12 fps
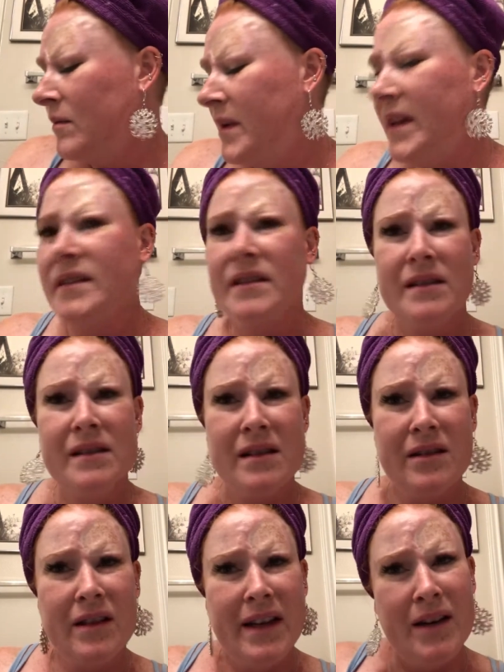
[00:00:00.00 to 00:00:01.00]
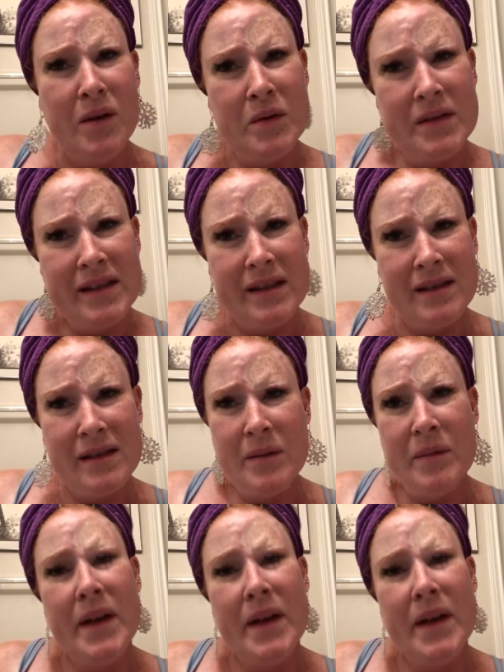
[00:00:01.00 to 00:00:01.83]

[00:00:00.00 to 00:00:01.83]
Because this is their like whole system.